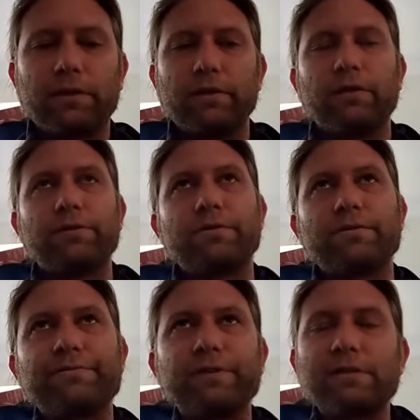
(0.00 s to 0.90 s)
it
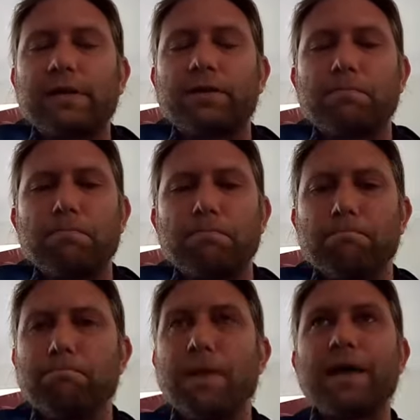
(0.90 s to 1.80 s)
feels like a
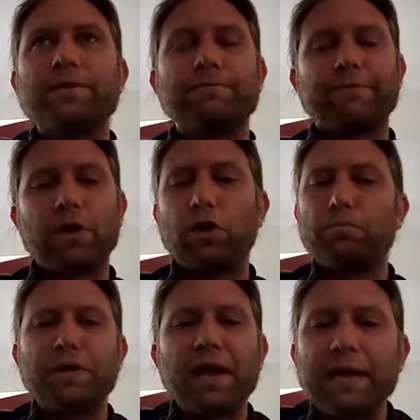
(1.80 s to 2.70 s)
massive
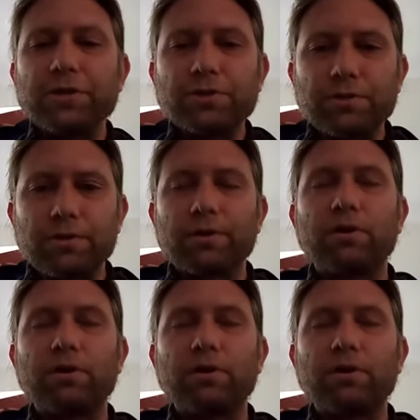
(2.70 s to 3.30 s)
culmination